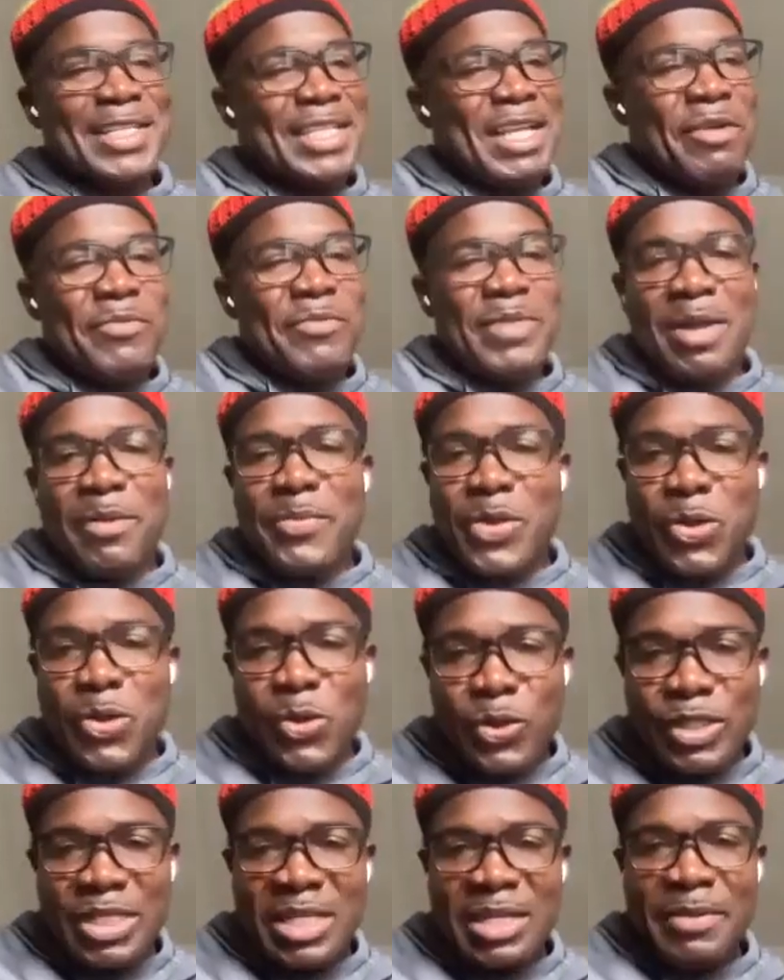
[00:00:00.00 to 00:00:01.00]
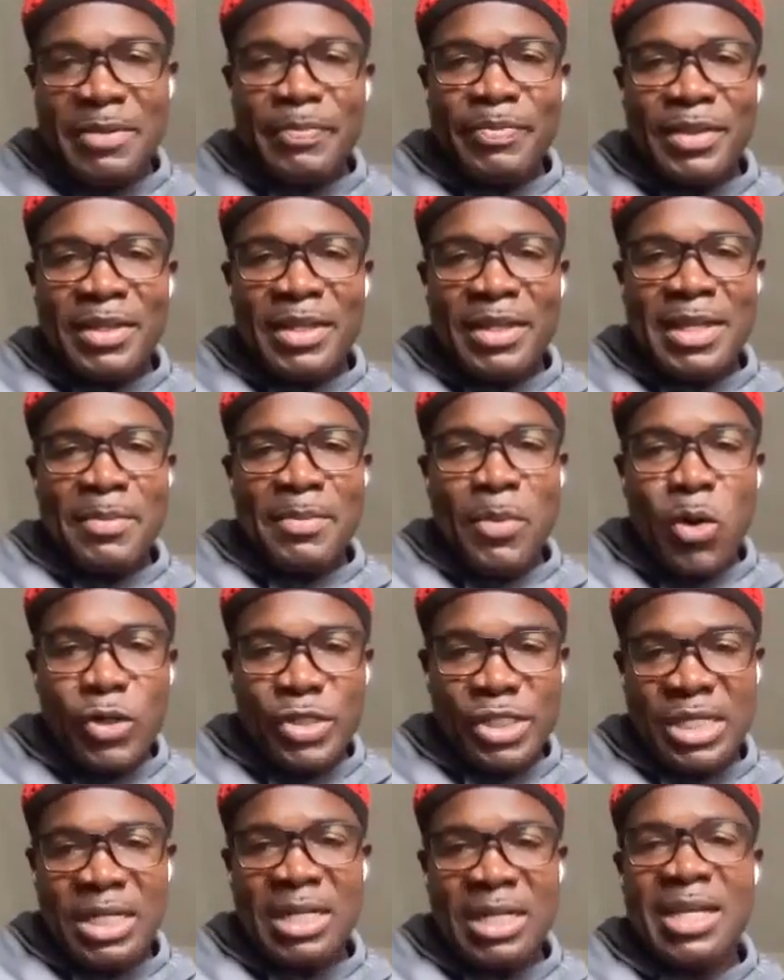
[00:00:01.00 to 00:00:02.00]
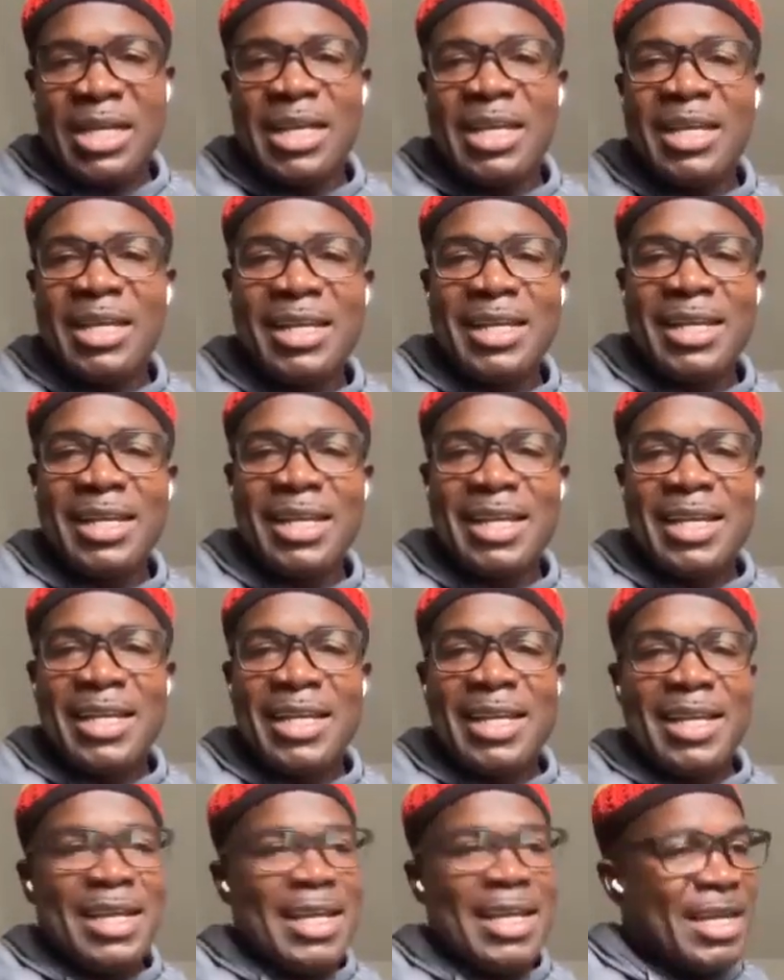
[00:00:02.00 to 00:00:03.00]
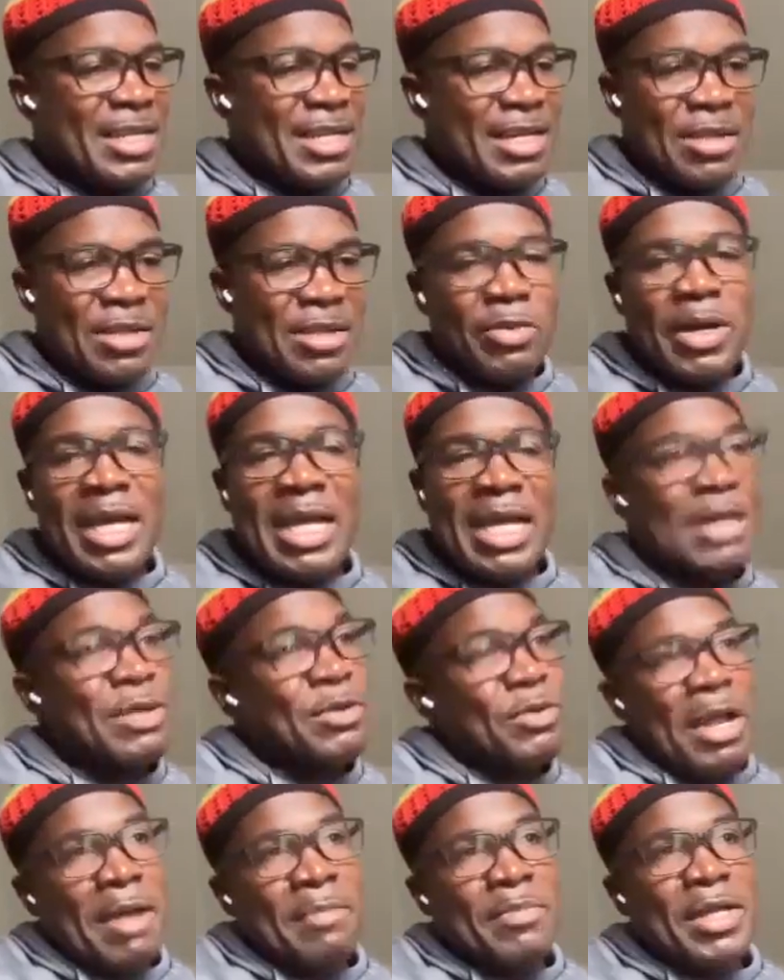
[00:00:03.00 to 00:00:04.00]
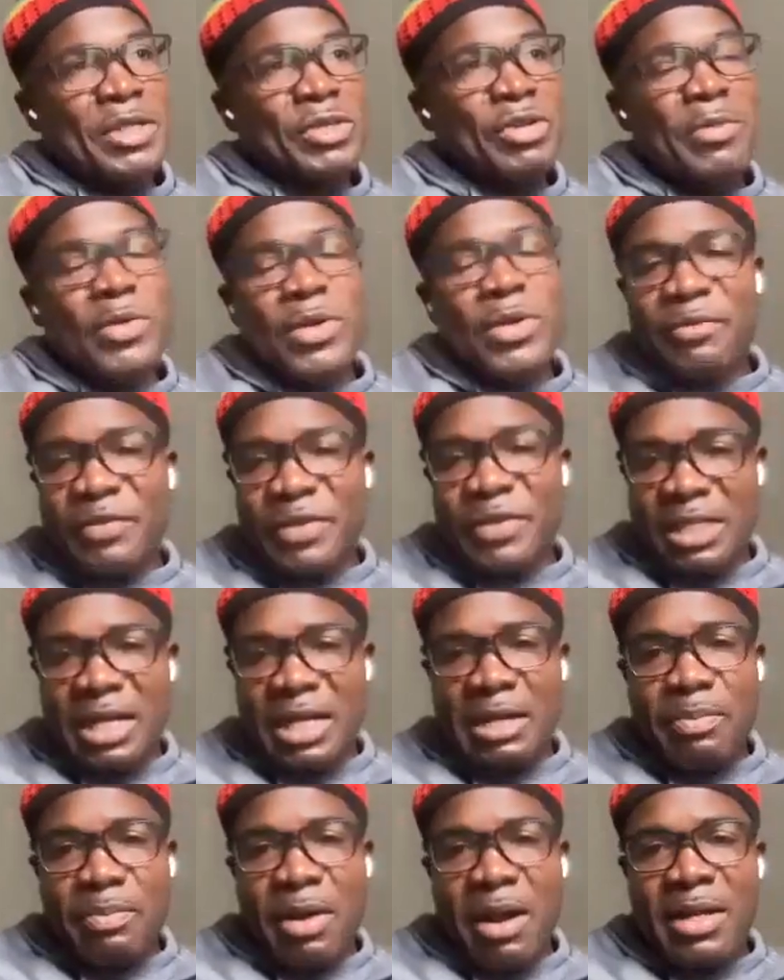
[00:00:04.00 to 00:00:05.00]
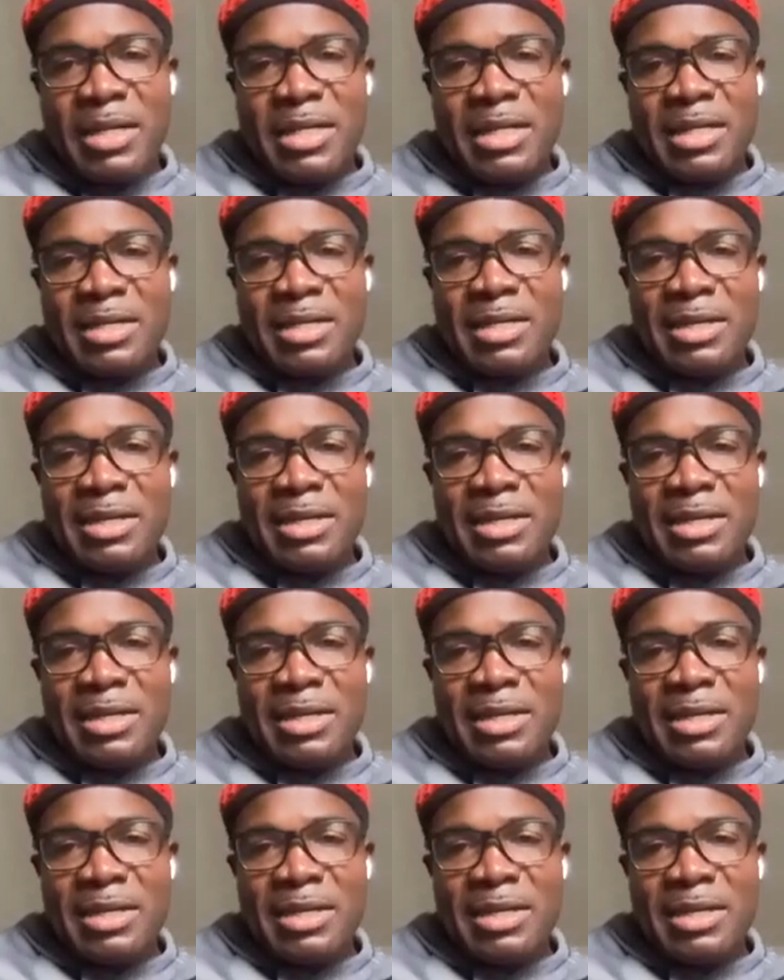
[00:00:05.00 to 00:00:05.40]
They have been abused emotionally and otherwise. I'm not sure about the physical part.